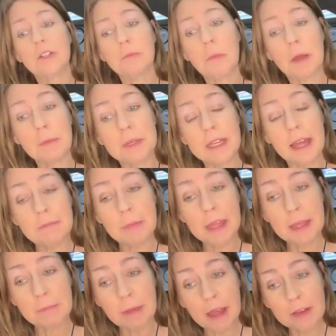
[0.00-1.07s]
did your mom and dad
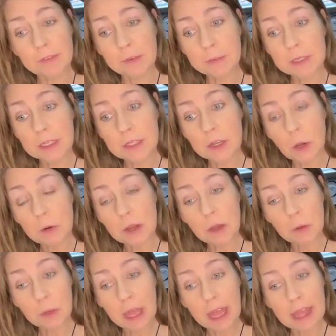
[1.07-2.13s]
make it back from Sedona